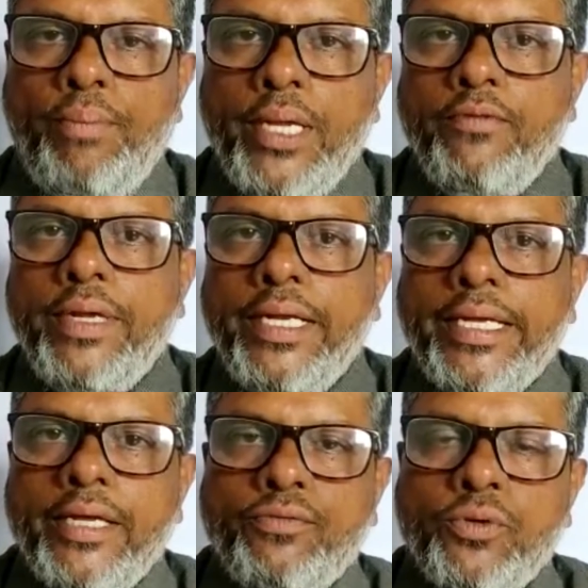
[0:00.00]
be very
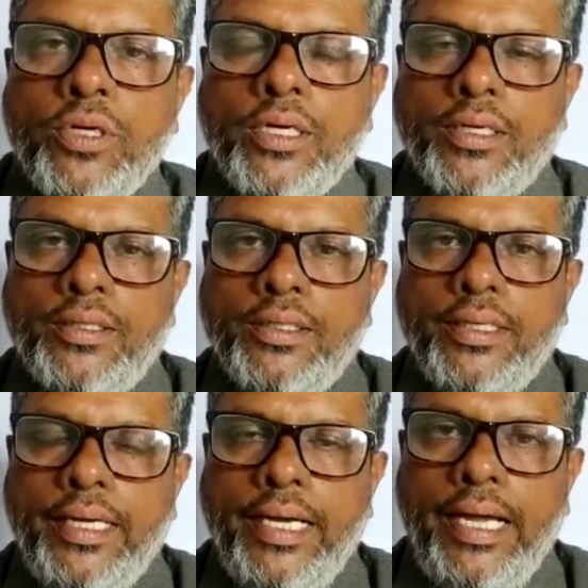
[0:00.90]
careful
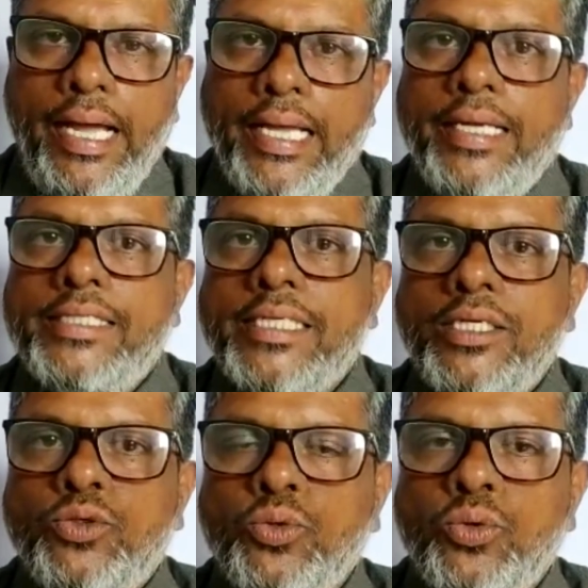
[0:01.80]
and
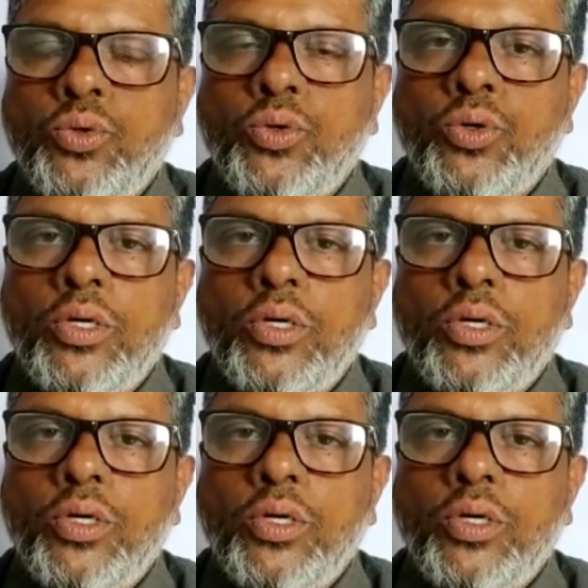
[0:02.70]
listen to